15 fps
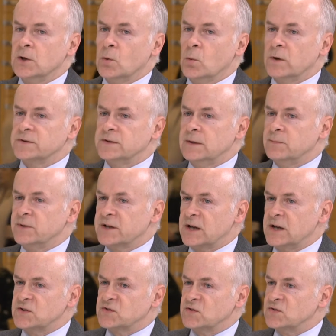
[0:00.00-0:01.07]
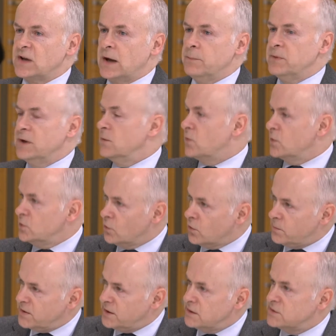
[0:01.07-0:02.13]
what the implications have been for
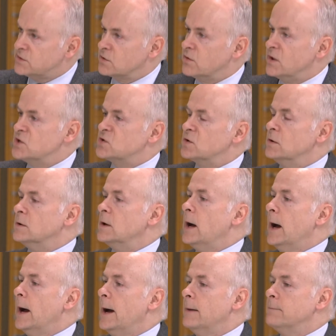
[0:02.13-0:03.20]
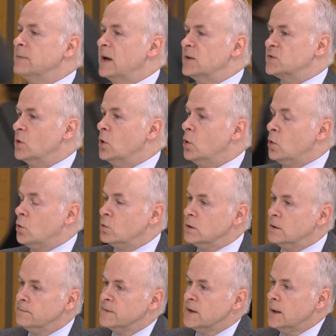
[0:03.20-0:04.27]
European integration as a whole.